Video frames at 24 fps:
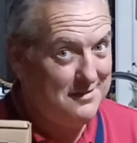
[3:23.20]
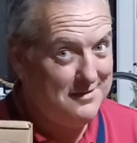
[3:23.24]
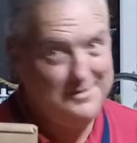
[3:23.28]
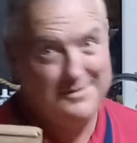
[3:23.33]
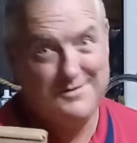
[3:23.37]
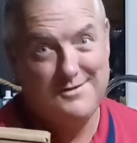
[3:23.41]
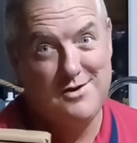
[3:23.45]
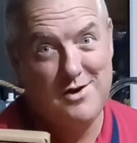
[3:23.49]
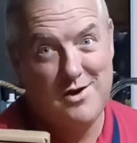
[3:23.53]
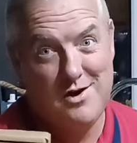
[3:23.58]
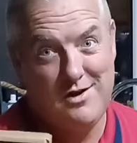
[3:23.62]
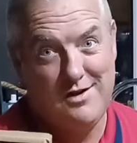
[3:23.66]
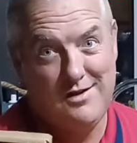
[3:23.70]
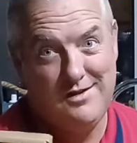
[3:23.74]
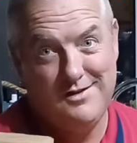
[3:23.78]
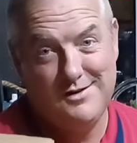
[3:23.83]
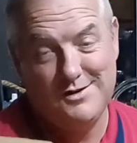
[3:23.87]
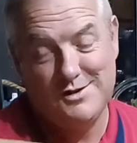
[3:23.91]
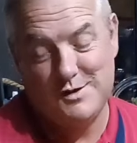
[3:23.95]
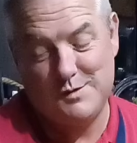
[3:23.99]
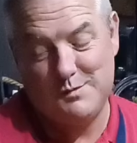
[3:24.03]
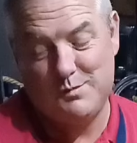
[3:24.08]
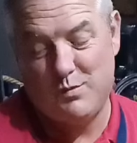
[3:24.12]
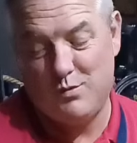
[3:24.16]
Now they're
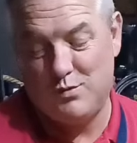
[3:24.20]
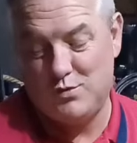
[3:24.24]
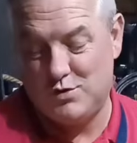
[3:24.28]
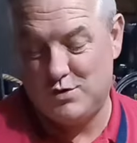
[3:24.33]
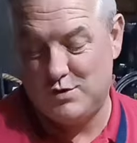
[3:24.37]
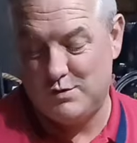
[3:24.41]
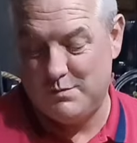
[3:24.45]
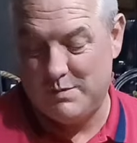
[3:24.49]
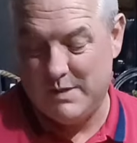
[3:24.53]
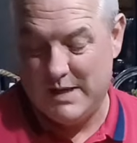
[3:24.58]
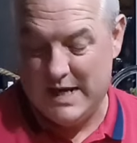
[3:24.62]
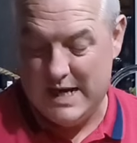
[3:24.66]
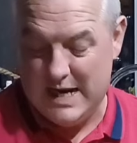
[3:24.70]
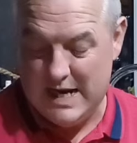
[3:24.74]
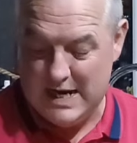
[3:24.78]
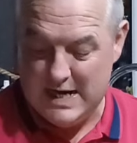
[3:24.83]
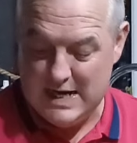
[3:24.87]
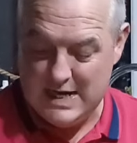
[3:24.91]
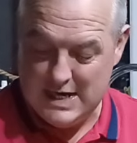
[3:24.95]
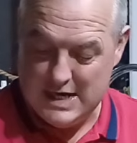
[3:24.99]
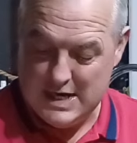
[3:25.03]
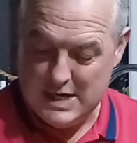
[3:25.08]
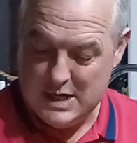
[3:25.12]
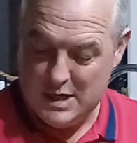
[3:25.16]
supposed to
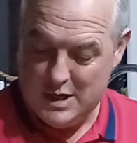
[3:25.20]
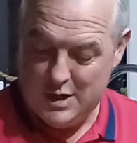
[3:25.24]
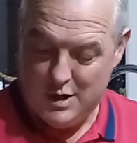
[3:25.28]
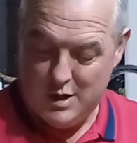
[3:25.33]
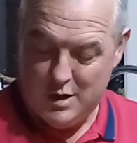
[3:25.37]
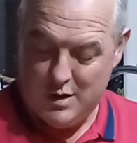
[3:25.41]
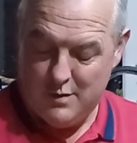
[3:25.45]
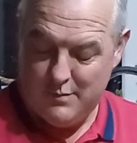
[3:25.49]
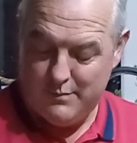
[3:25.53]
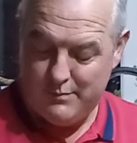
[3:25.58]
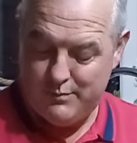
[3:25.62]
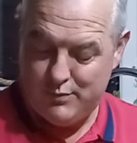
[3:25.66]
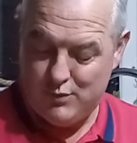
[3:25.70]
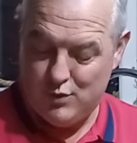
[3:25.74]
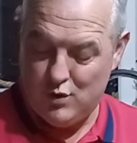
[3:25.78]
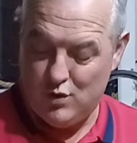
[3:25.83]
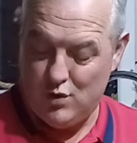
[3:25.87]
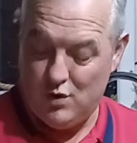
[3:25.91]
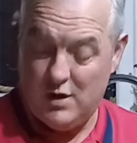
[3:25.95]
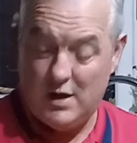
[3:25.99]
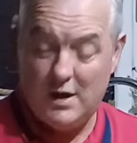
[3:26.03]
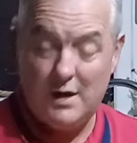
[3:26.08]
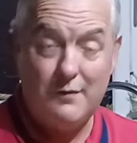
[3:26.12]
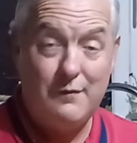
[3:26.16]
be
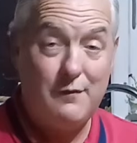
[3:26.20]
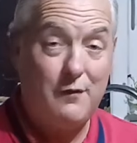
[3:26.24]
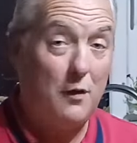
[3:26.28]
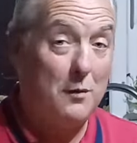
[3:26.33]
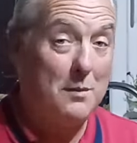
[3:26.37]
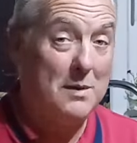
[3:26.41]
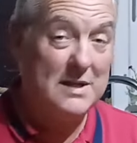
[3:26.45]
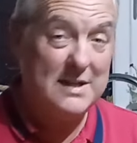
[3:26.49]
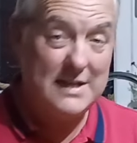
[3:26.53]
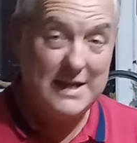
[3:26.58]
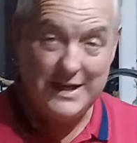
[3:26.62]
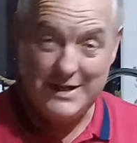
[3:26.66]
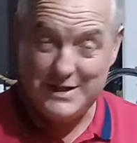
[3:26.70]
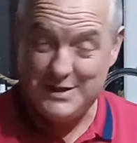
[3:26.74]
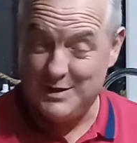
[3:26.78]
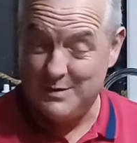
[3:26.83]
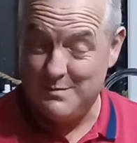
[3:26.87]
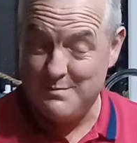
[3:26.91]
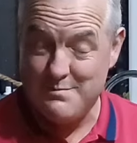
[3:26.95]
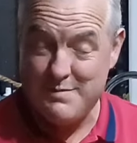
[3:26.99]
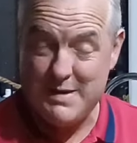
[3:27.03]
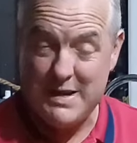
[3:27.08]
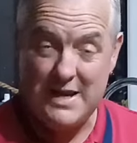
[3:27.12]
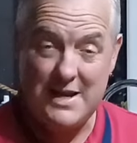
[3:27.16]
brewed in a
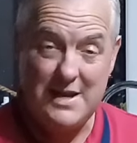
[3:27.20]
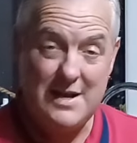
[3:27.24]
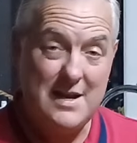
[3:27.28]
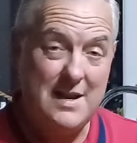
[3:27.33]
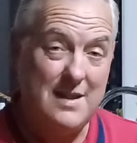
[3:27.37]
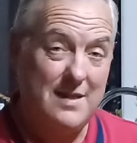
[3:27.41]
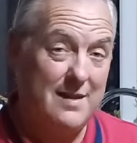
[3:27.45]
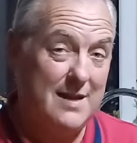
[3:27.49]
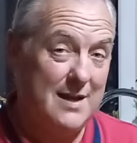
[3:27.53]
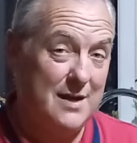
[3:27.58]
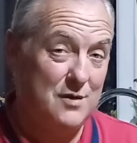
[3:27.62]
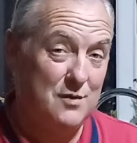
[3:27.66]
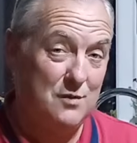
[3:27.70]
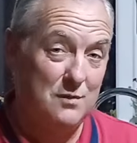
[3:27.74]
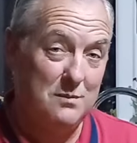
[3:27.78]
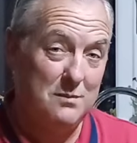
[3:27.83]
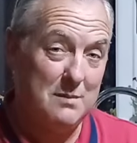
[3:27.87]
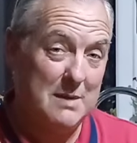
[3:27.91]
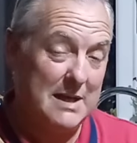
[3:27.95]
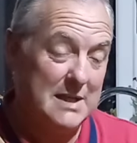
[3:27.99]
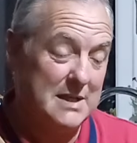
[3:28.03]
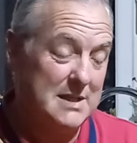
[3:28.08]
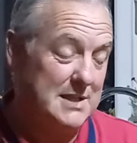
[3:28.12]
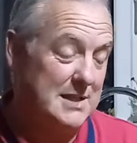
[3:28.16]
fermentation bin. They don't
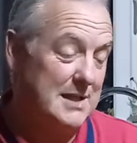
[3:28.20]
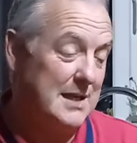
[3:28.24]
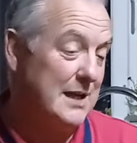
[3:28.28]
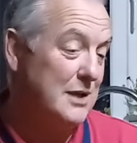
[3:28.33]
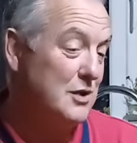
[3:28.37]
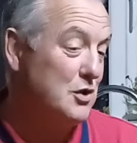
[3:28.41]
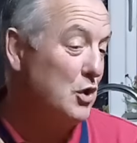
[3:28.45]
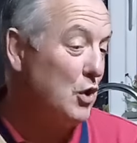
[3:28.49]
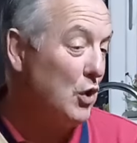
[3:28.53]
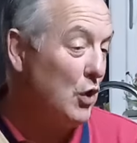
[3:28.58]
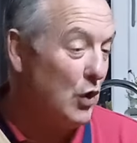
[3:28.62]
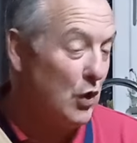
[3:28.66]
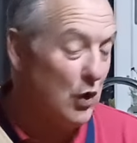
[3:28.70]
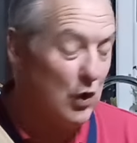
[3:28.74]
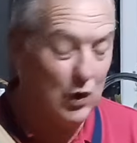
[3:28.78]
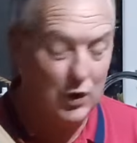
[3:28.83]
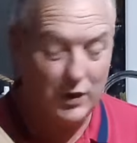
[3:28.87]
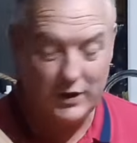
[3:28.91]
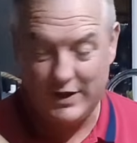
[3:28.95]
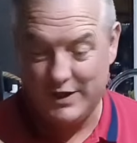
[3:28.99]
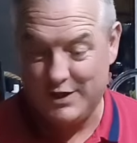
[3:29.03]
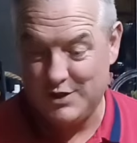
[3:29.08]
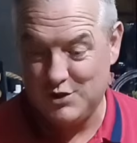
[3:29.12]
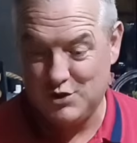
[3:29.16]
mention at all
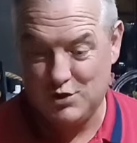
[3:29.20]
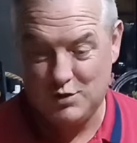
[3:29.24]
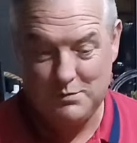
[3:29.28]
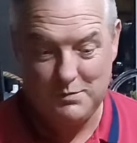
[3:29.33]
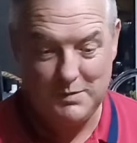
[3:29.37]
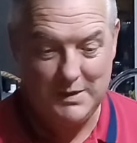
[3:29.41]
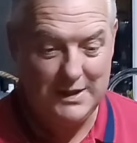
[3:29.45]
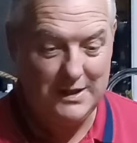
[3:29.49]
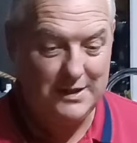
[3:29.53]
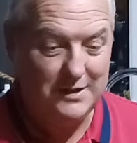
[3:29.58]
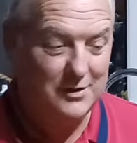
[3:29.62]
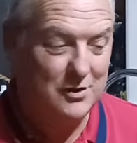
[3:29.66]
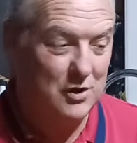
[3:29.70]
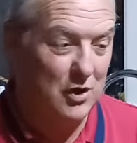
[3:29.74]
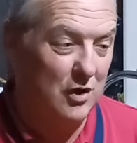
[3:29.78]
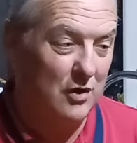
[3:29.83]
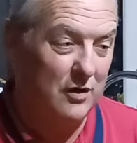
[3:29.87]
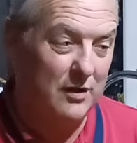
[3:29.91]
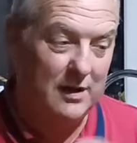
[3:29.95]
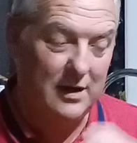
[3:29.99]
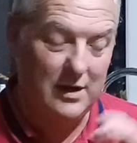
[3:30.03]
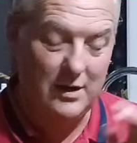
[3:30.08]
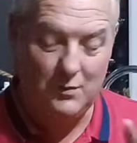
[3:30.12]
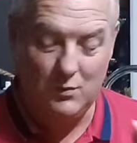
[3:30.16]
that it should be
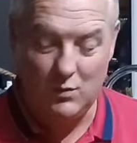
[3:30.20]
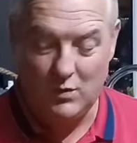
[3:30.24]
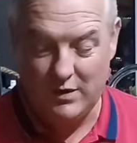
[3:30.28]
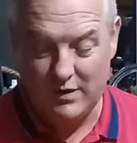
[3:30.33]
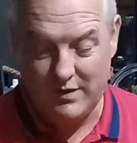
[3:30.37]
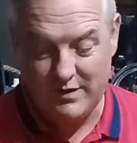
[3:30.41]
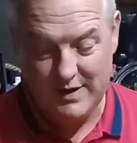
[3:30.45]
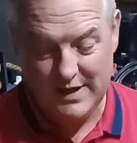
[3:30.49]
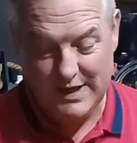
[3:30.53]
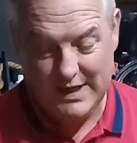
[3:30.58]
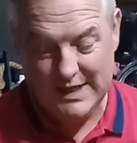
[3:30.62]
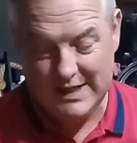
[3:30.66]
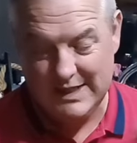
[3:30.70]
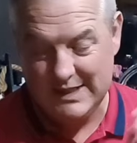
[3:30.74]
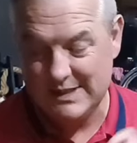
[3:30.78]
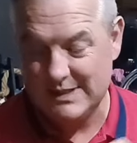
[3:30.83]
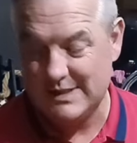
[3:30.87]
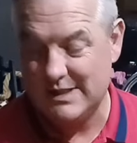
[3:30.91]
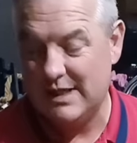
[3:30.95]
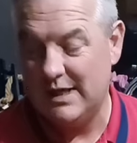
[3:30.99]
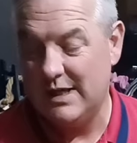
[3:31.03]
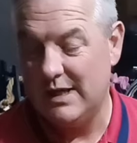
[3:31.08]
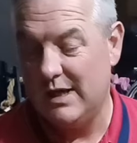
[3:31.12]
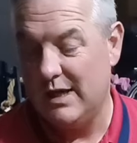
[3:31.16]
done in one of
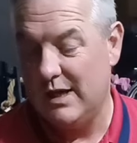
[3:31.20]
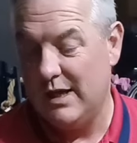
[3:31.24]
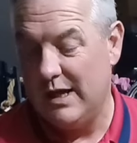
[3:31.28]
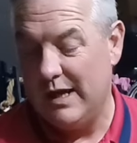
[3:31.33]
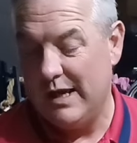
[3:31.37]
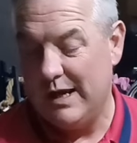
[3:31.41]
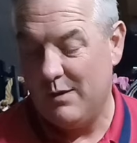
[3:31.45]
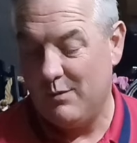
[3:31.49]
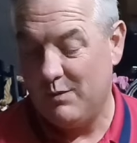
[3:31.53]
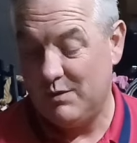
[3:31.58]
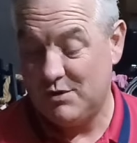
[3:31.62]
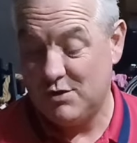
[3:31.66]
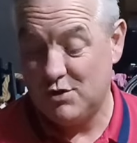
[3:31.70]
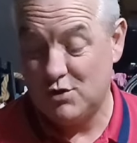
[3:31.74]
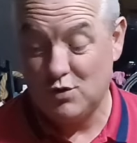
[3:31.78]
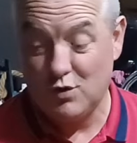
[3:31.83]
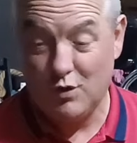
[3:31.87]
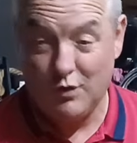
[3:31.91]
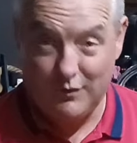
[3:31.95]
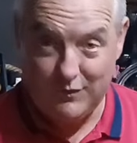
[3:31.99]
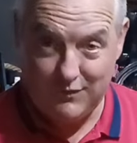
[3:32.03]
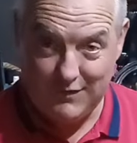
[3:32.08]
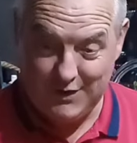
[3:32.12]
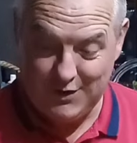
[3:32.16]
these, which is
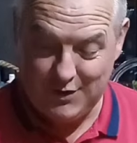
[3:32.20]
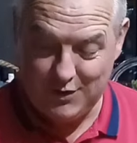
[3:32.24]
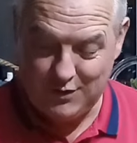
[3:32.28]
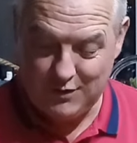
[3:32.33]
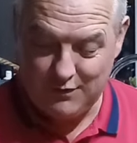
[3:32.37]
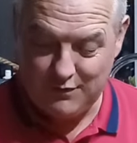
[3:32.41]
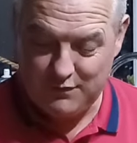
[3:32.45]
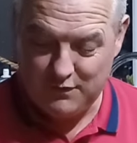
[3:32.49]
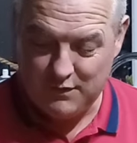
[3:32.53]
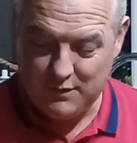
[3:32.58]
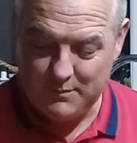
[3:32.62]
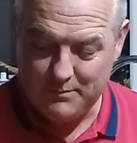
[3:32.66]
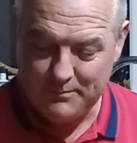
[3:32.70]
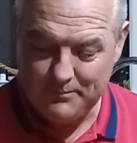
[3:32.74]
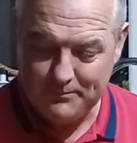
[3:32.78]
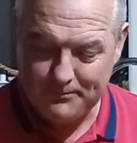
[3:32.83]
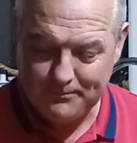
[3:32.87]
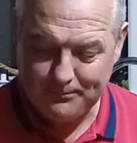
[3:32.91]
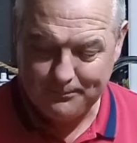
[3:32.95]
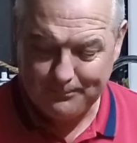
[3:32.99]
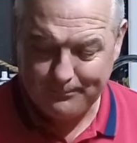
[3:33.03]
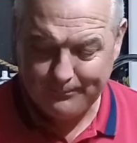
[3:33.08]
awfully good of them.